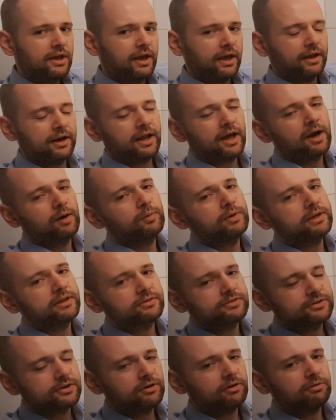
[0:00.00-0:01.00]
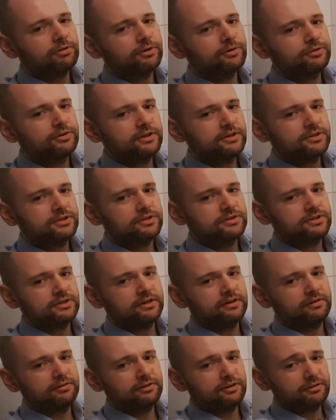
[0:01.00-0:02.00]
and how we can solve those issues
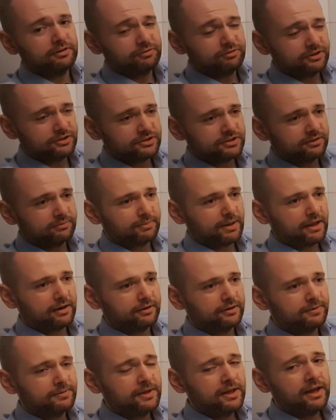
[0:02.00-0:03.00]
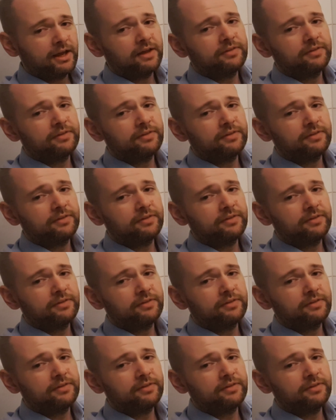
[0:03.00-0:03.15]
in an efficient manner.